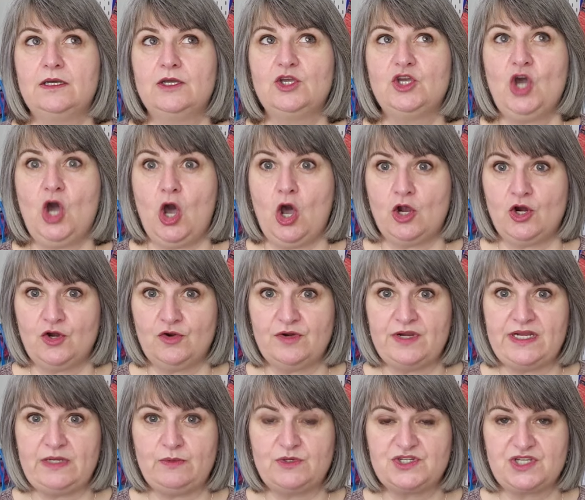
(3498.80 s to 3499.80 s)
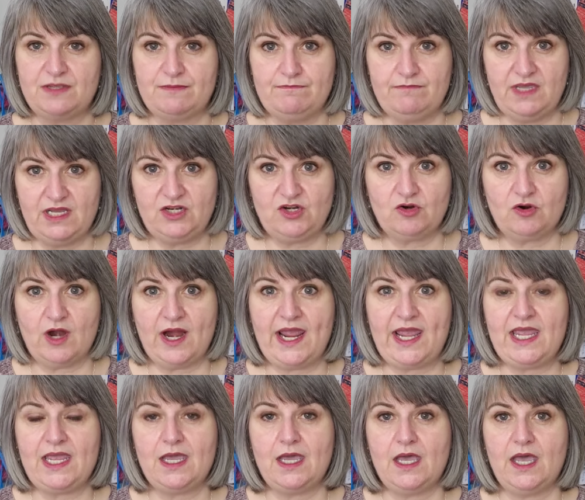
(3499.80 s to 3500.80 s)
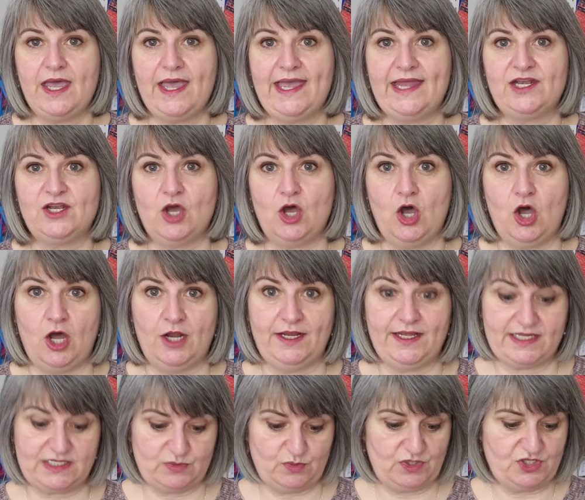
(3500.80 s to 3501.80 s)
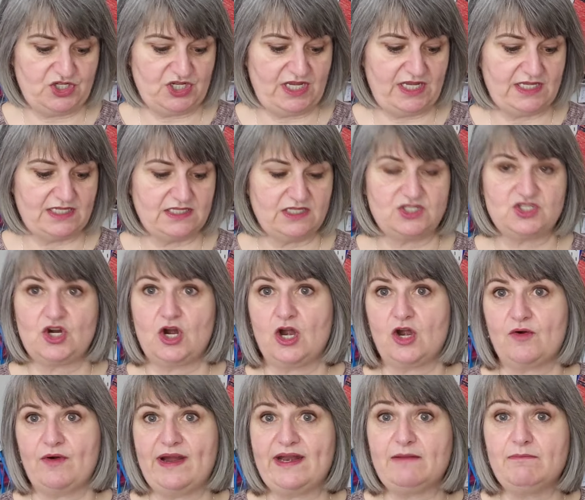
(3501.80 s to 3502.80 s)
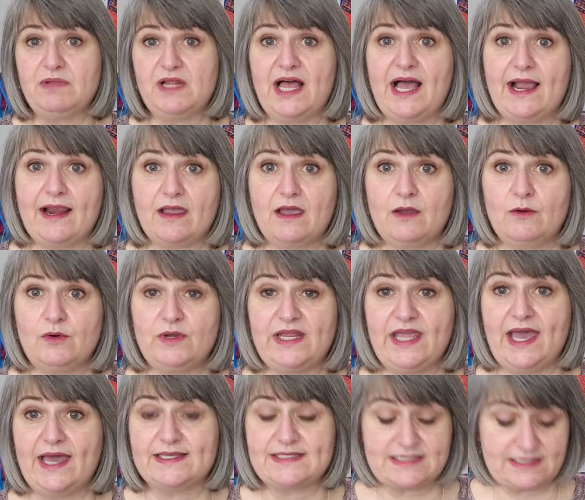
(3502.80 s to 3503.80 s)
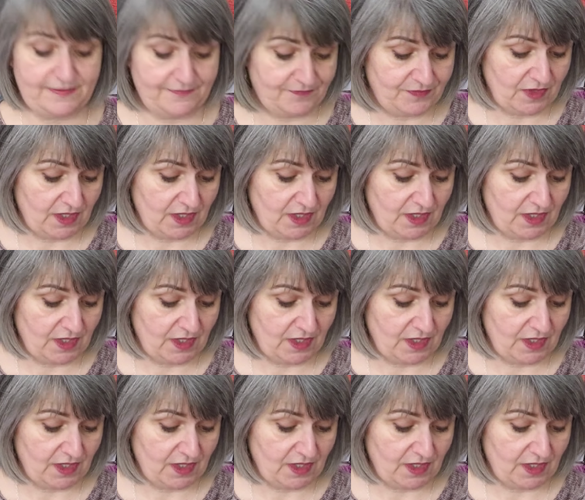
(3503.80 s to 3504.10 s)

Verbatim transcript: concrete, which is a mid gray, and onyx, which is a dark gray to black, I would guess.